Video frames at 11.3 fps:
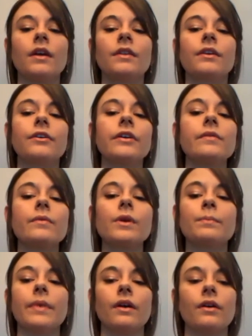The Greenwood
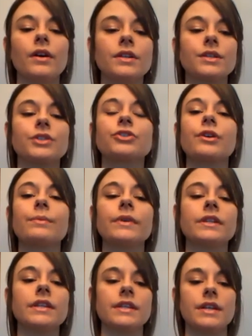bill is extremely
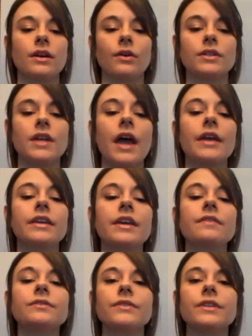detailed and
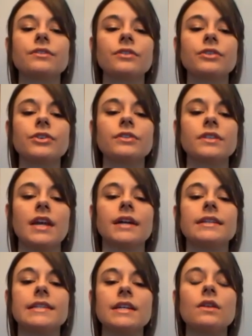gives researchers the
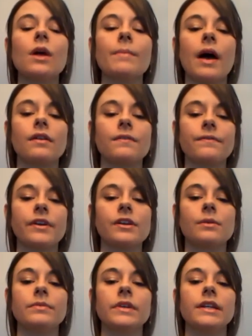ideal amount of
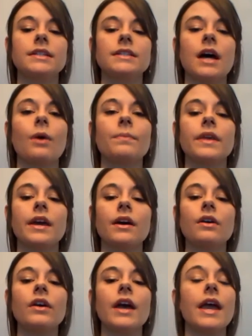freedom needed to help the
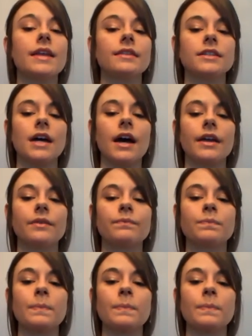ill and the dying,